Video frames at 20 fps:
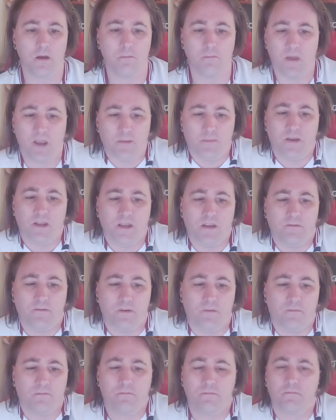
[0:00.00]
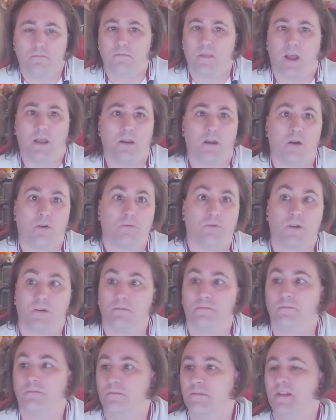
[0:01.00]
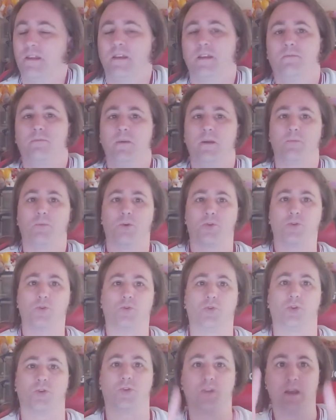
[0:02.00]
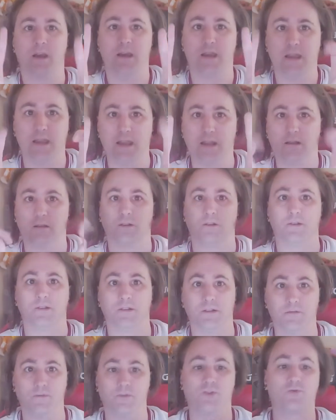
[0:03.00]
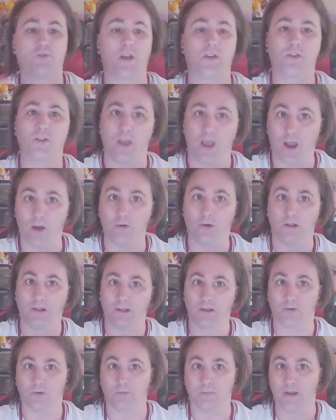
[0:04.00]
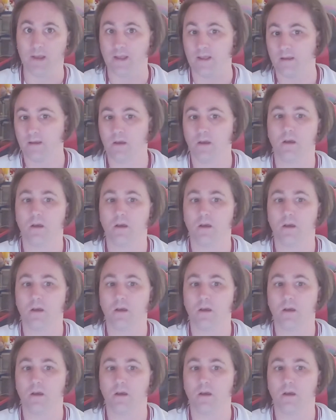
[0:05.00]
Maybe even, I know the, the, it wasn't just England, if you stretch it out a little bit